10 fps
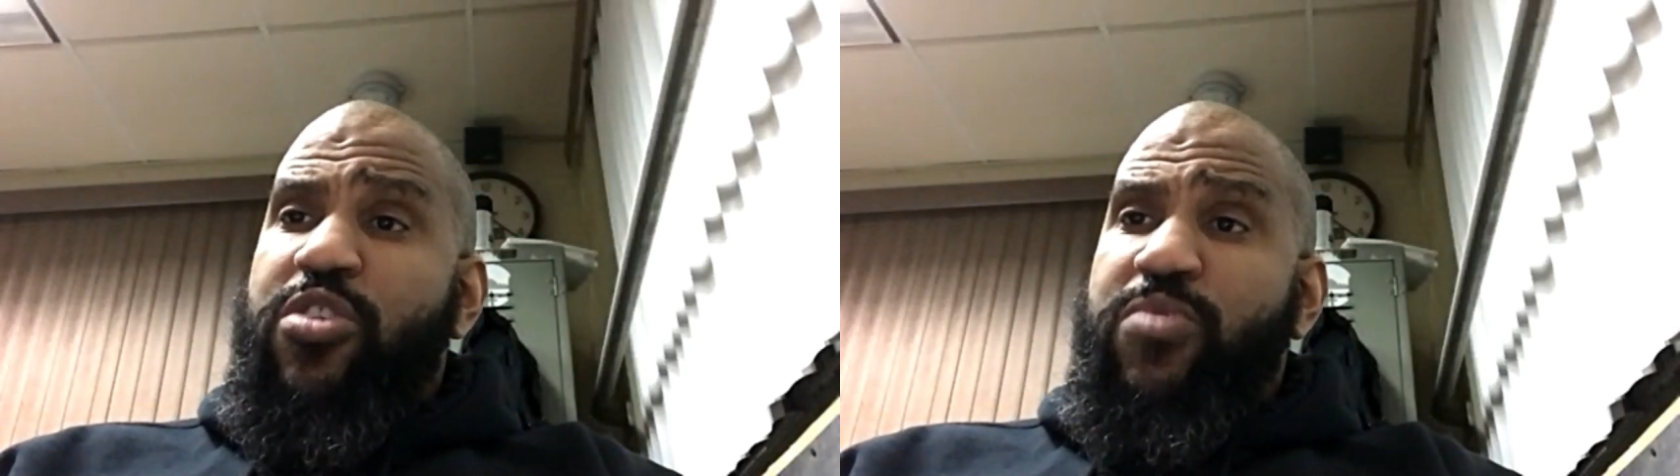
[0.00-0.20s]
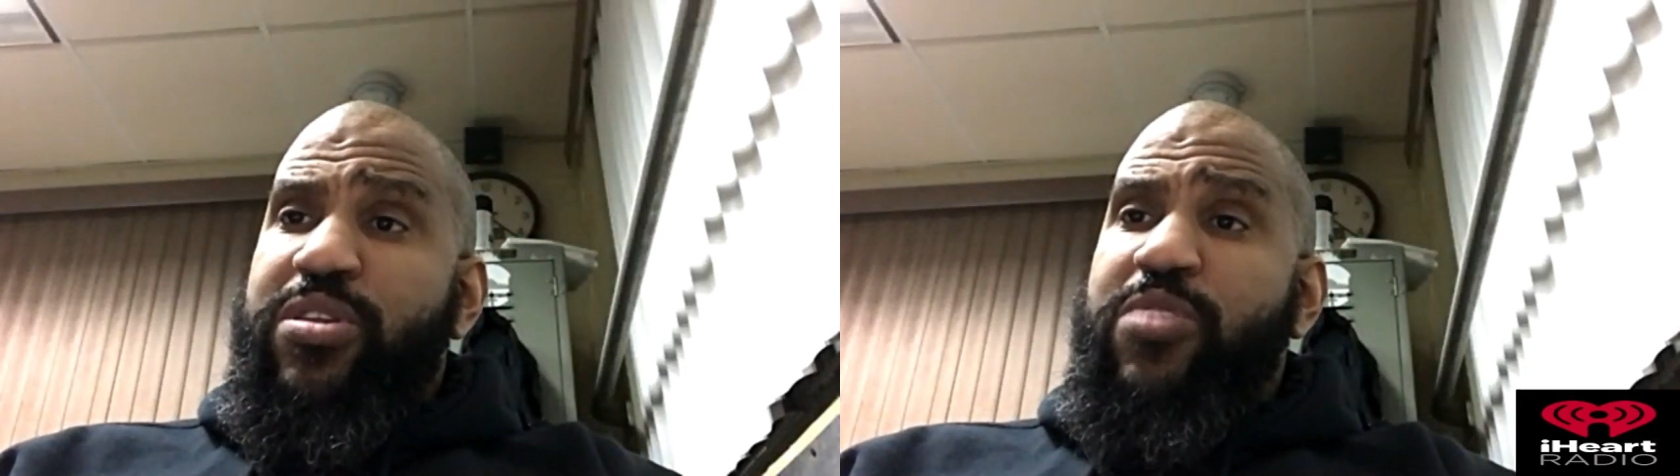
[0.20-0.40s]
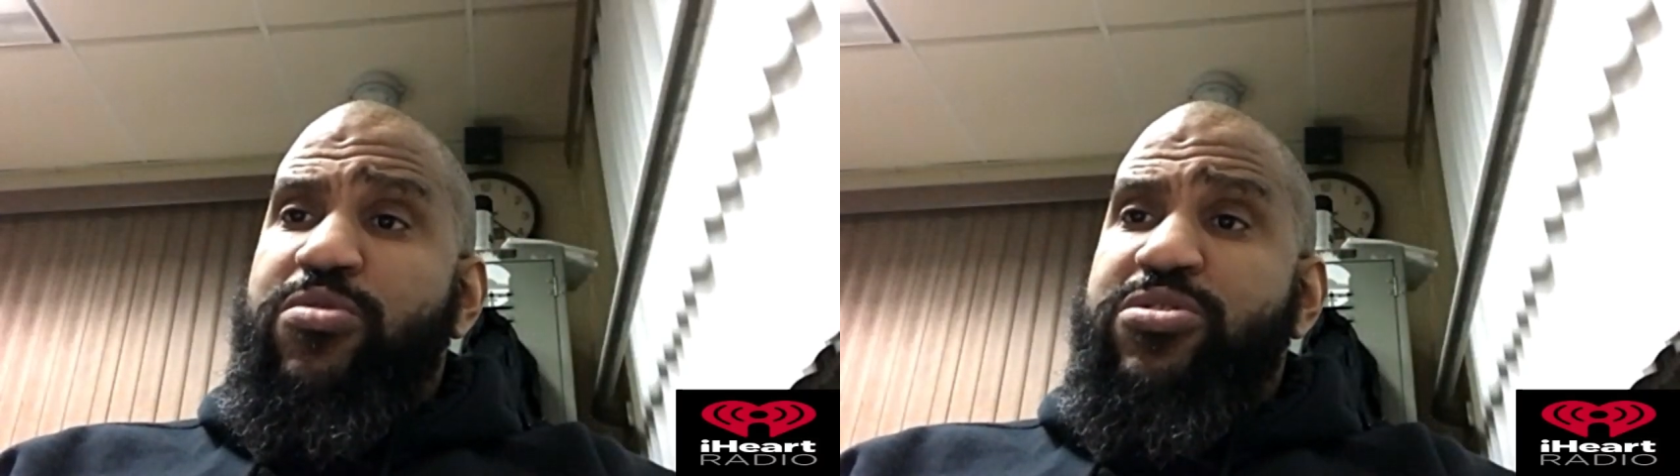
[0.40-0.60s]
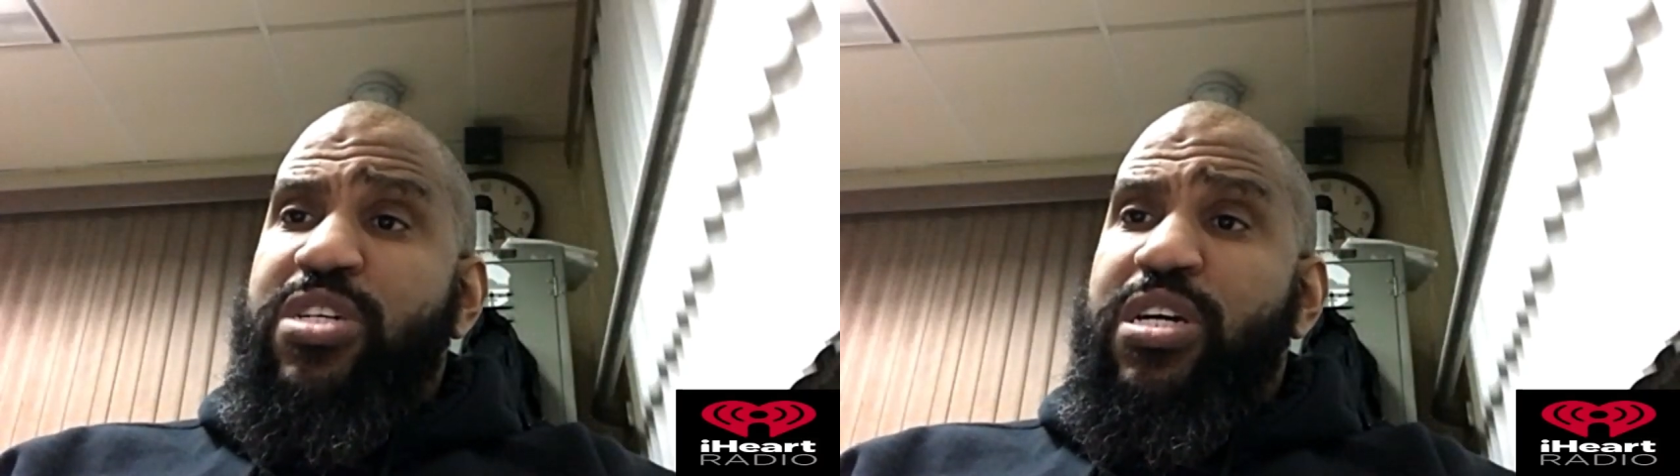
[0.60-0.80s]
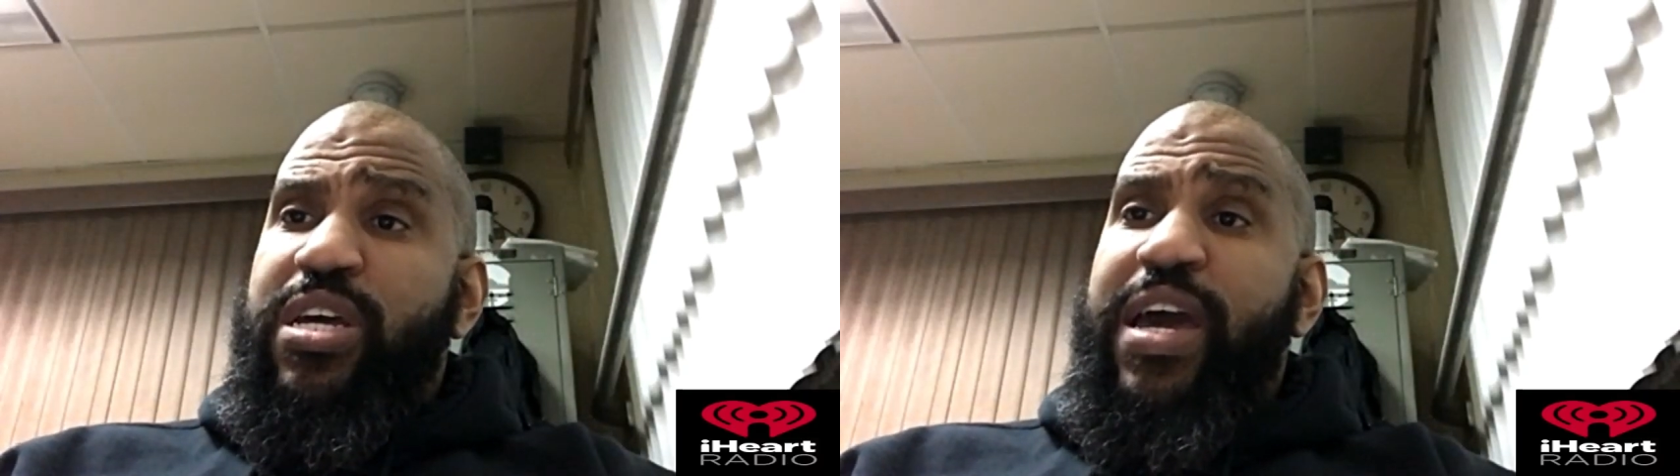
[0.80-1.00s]
when he was
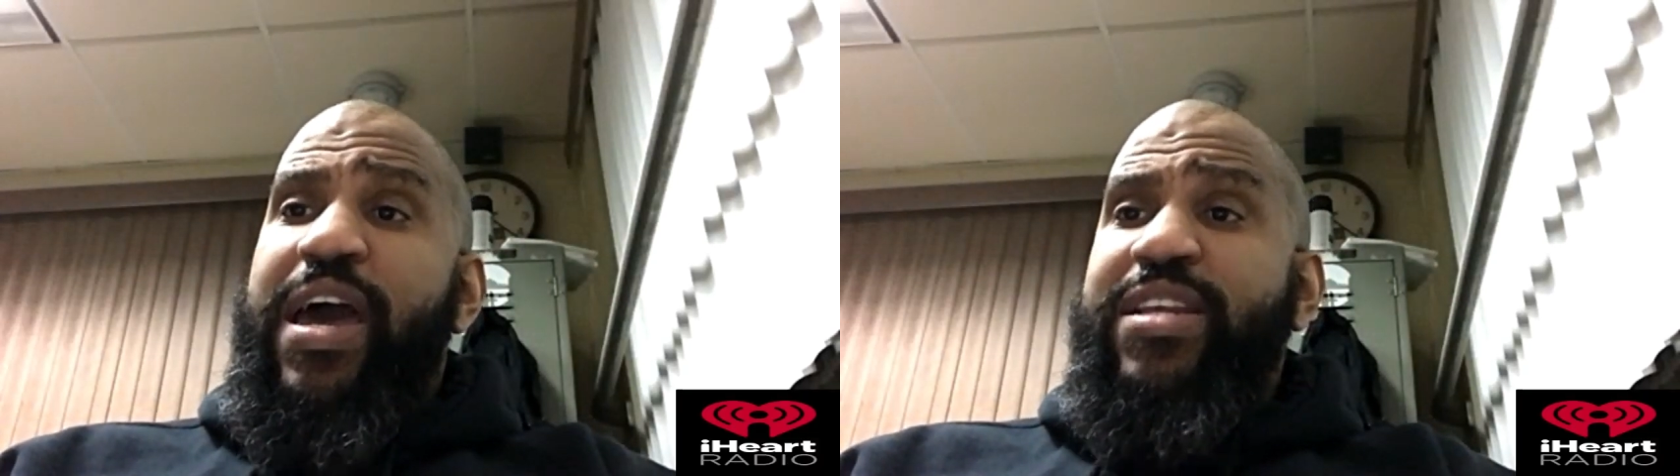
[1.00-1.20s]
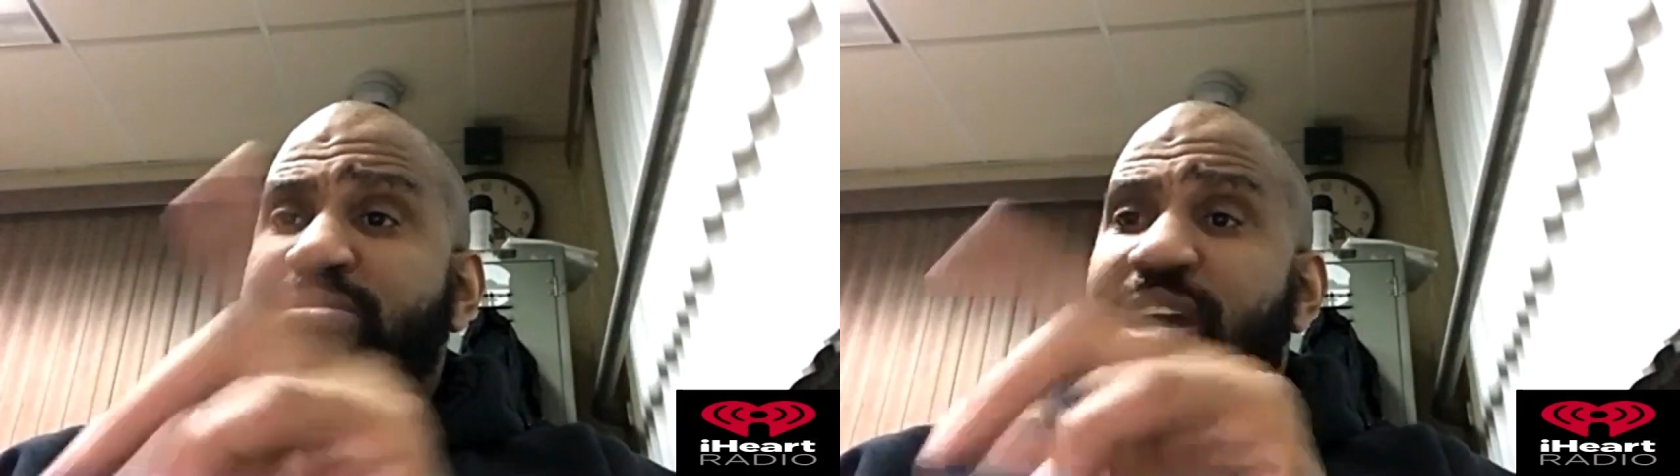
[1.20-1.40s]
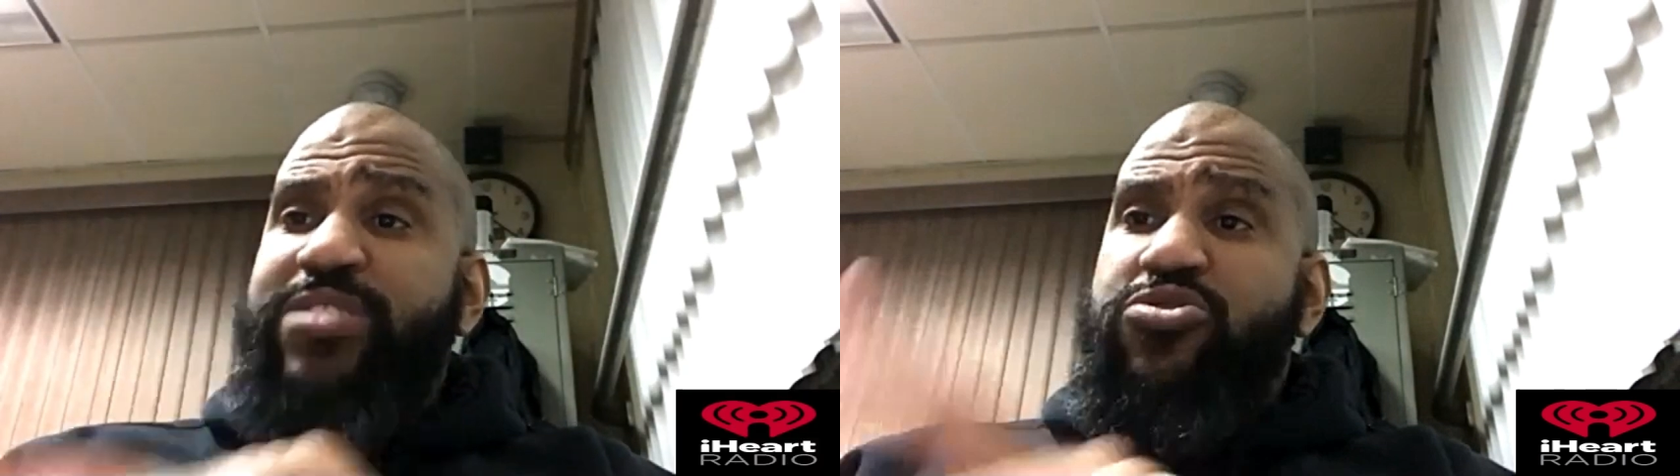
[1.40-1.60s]
at his height.